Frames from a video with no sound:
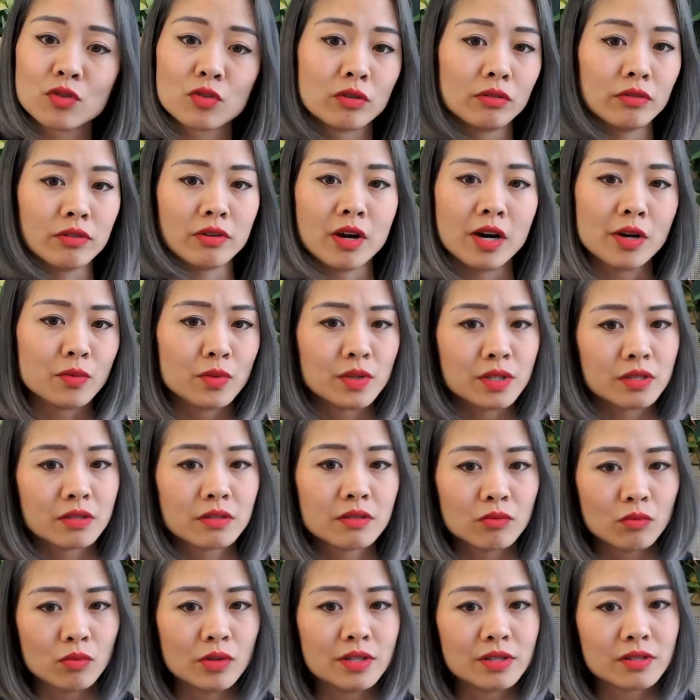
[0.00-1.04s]
early on
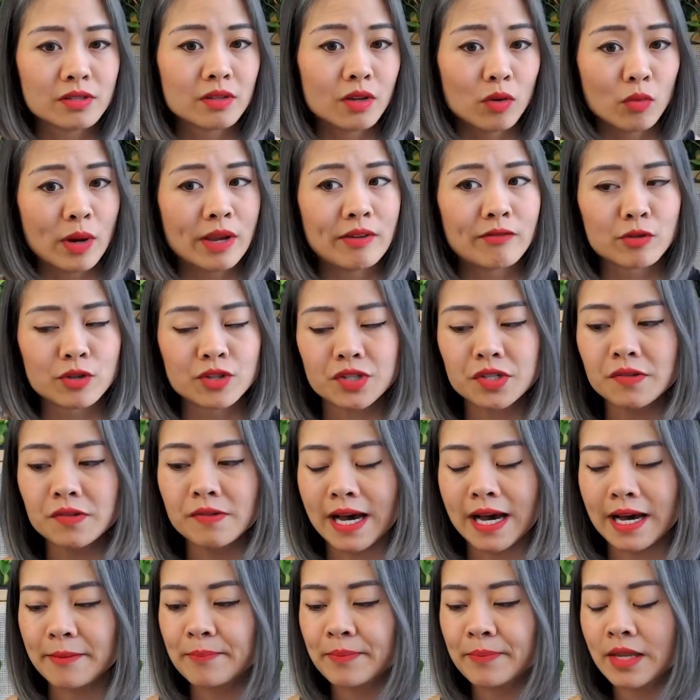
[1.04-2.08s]
was a way for us to do
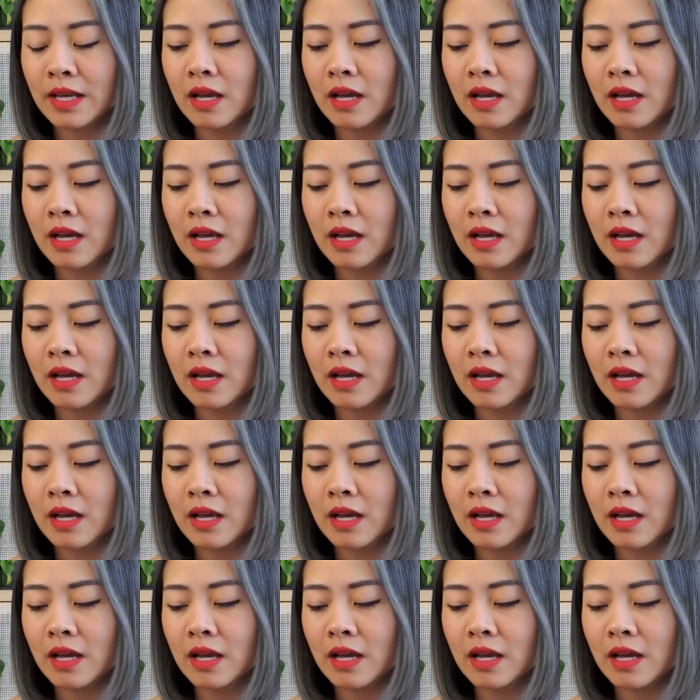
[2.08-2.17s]
that.